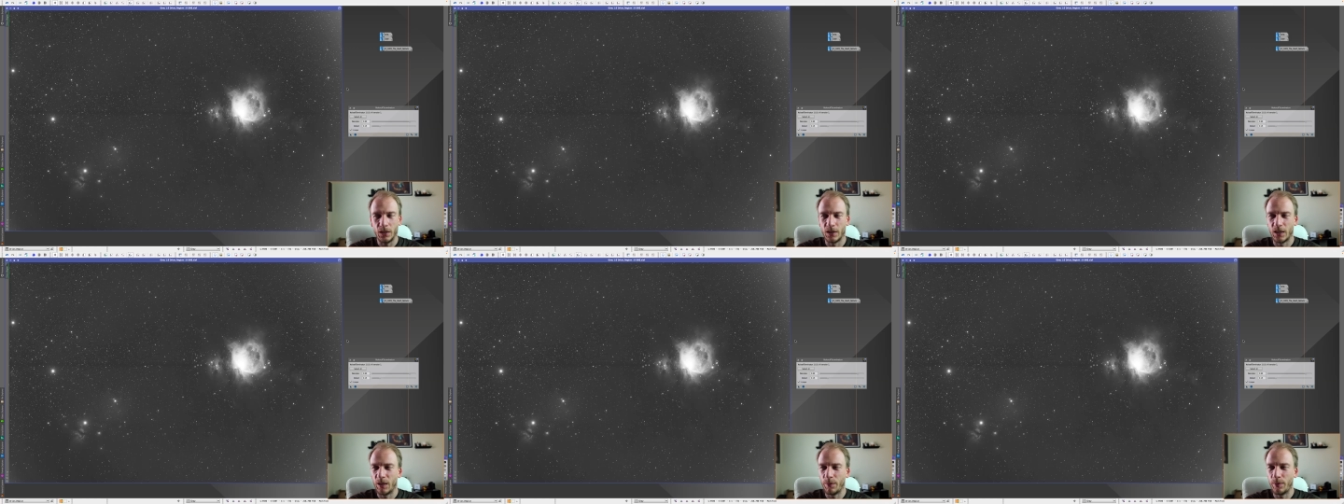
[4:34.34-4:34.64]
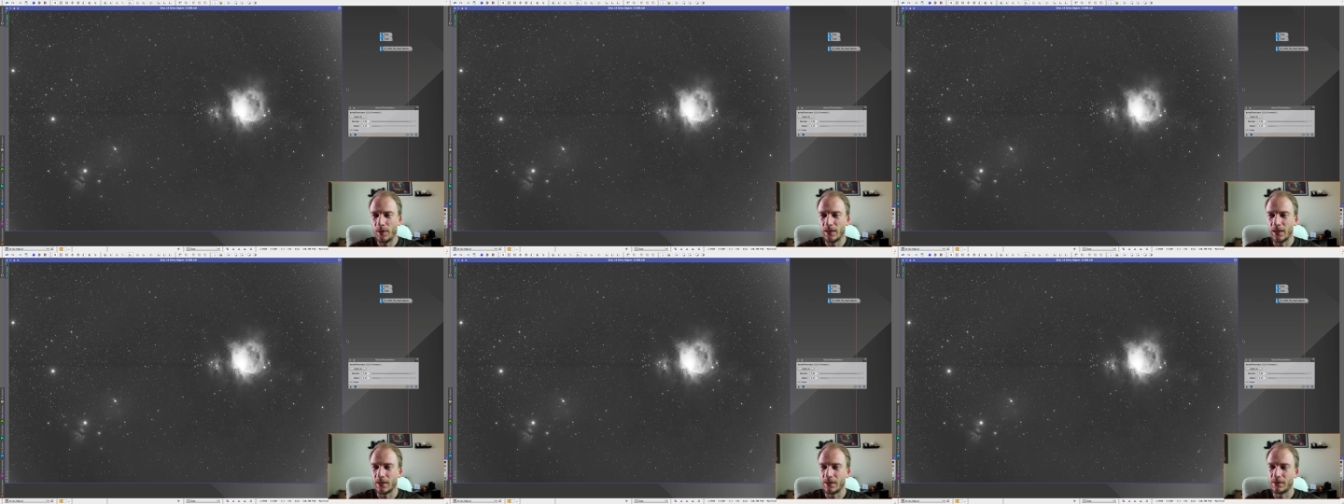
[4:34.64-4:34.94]

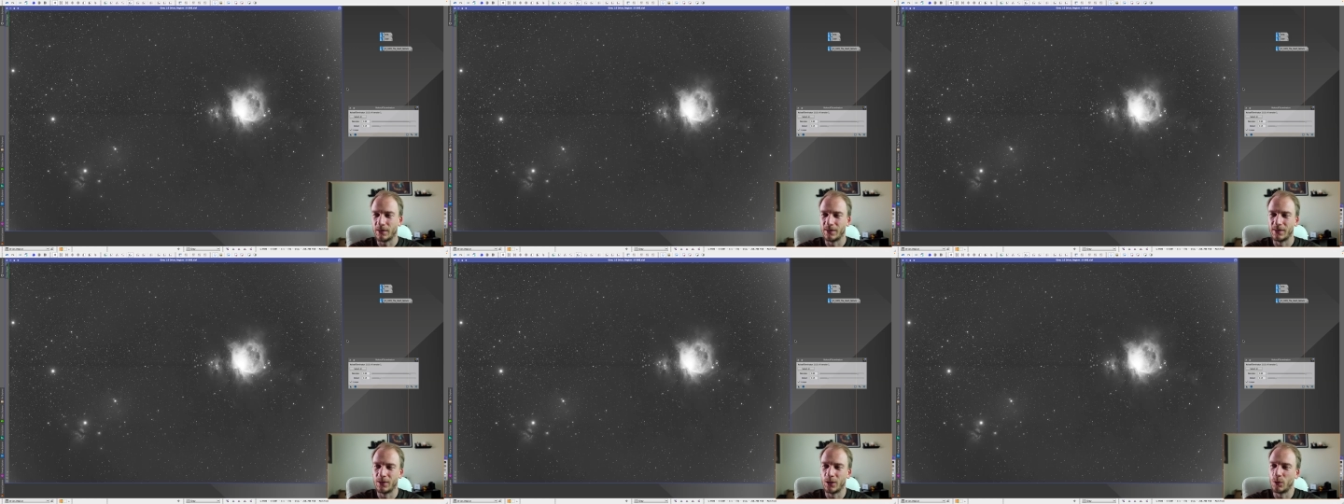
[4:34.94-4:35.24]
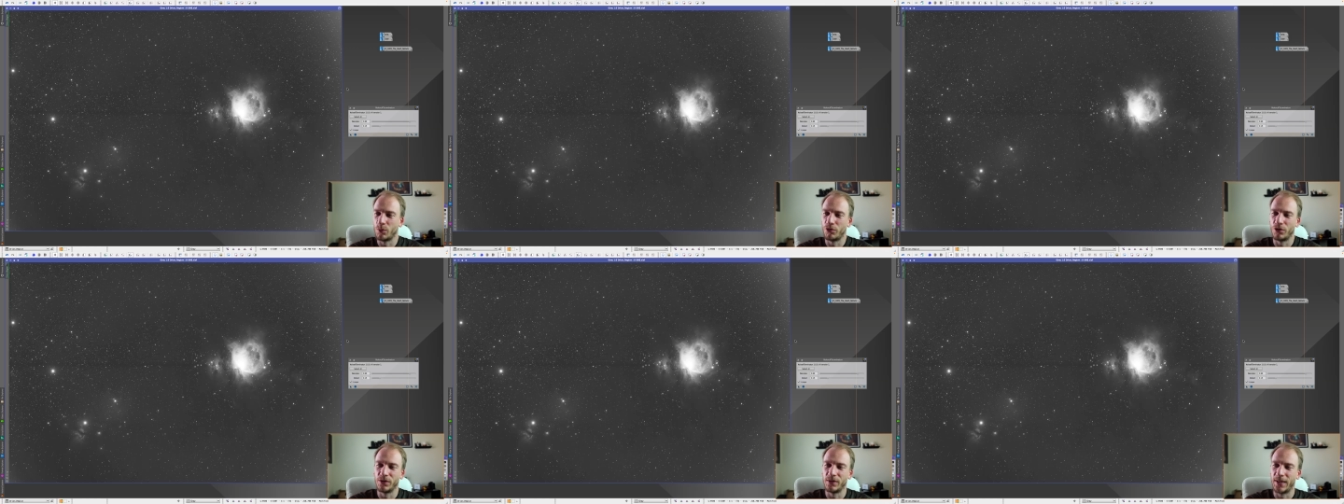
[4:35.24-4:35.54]
Keep it at
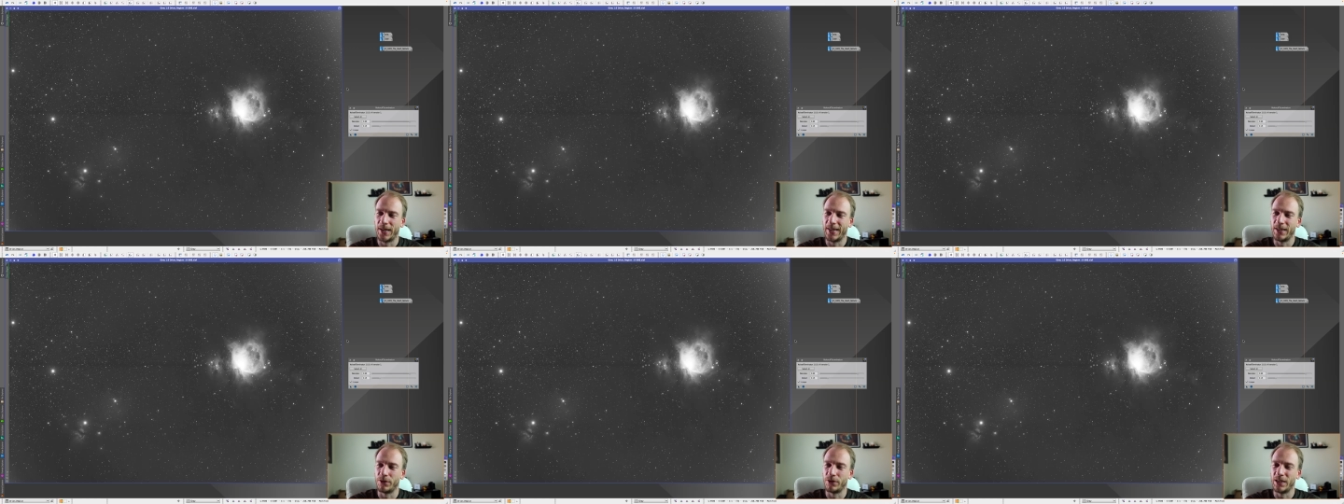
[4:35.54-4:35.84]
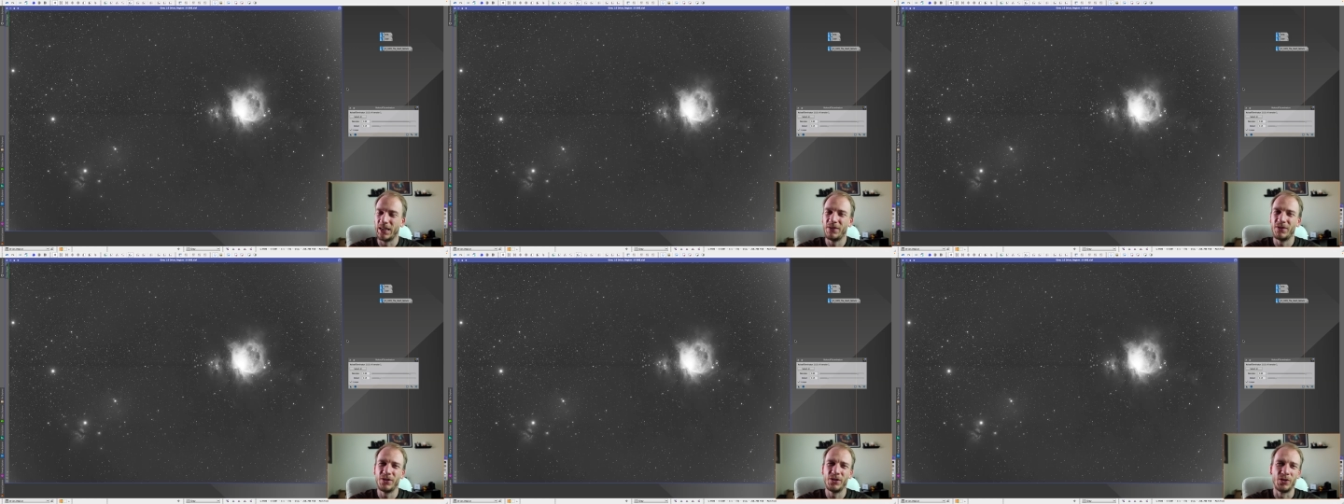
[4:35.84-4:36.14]
0.9 or
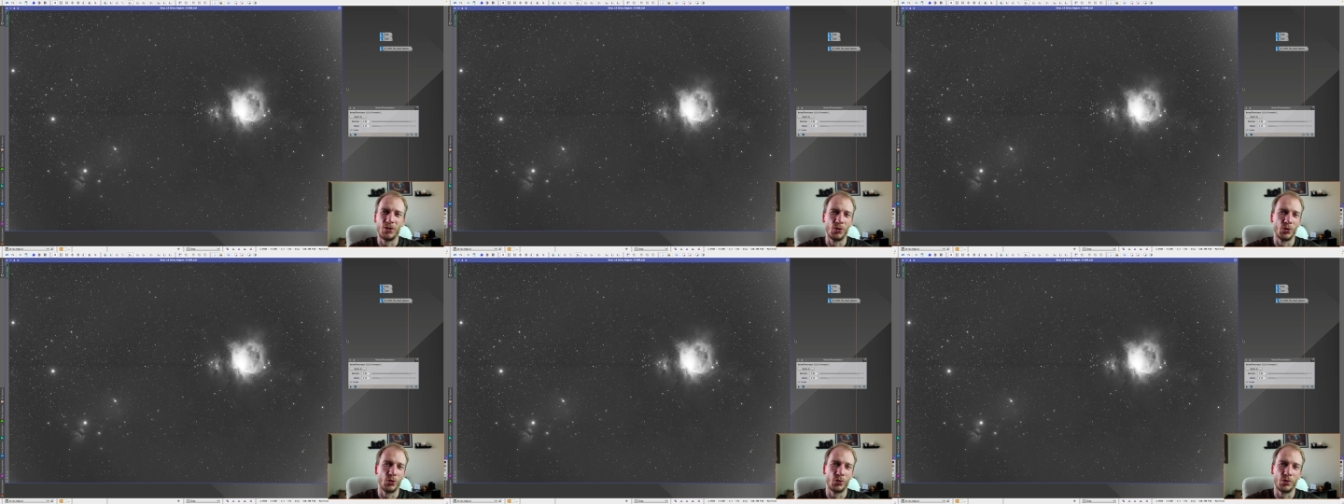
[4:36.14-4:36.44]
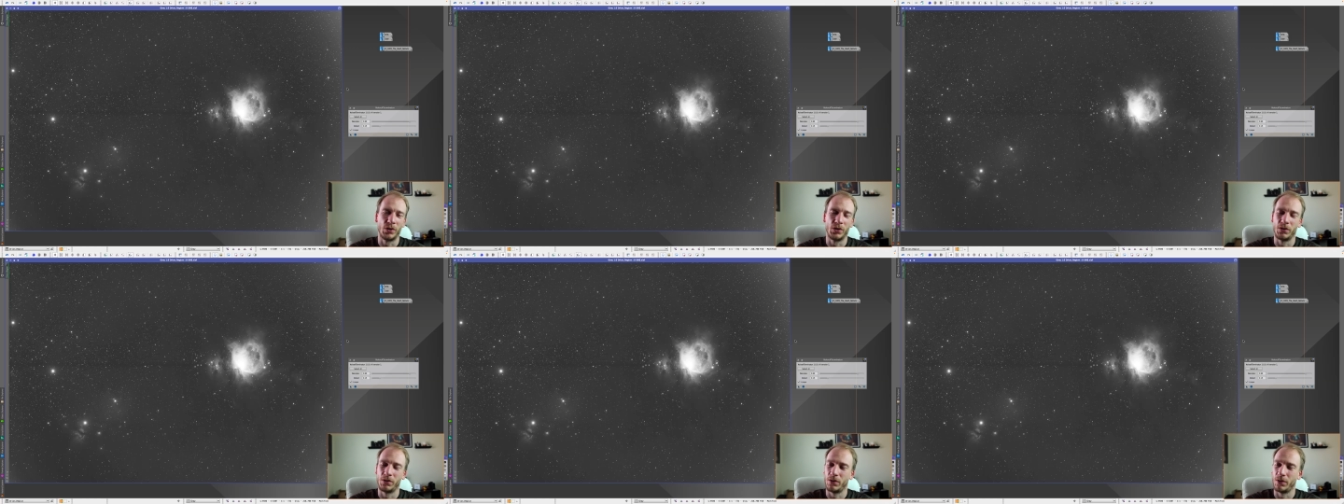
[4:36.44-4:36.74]
even
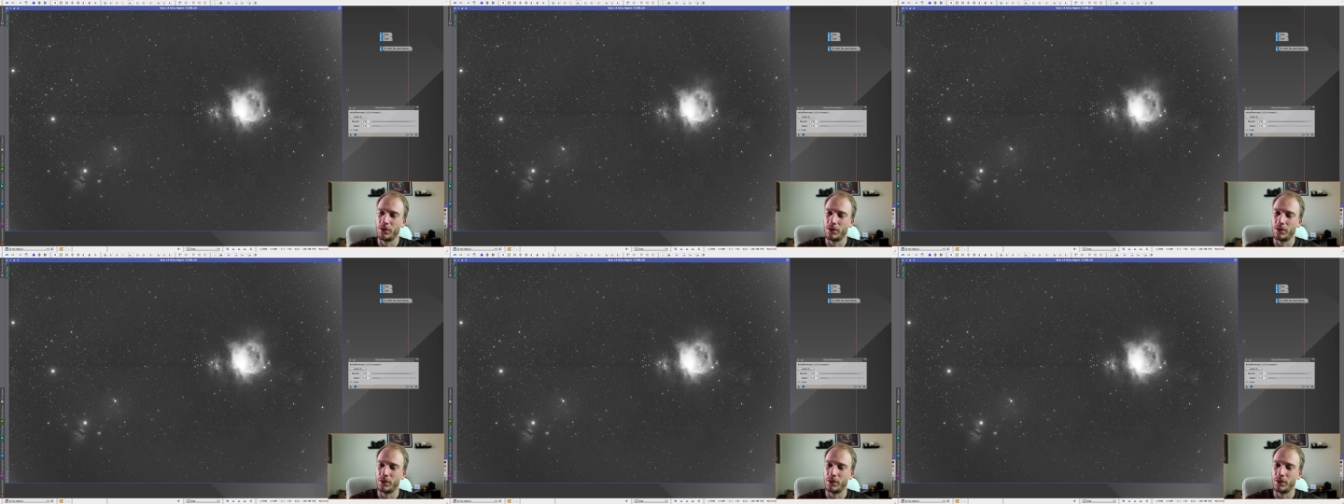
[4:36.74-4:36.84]
lower,